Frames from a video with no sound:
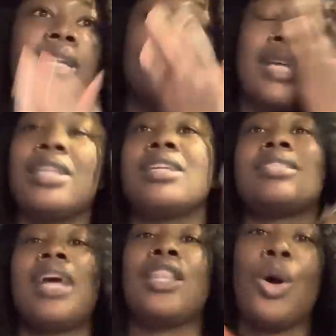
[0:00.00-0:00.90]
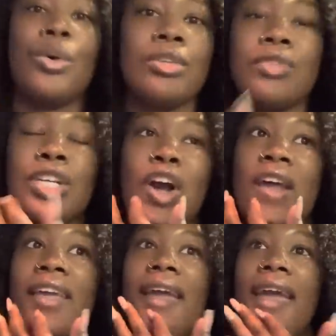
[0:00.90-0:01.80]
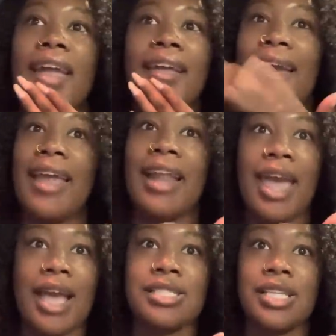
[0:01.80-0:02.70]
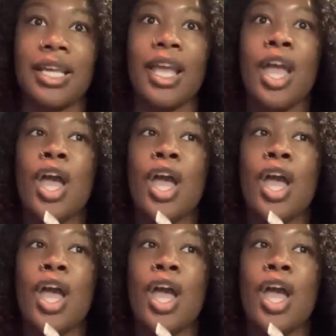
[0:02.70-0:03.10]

up telling us that the only rental car they had got in an accident.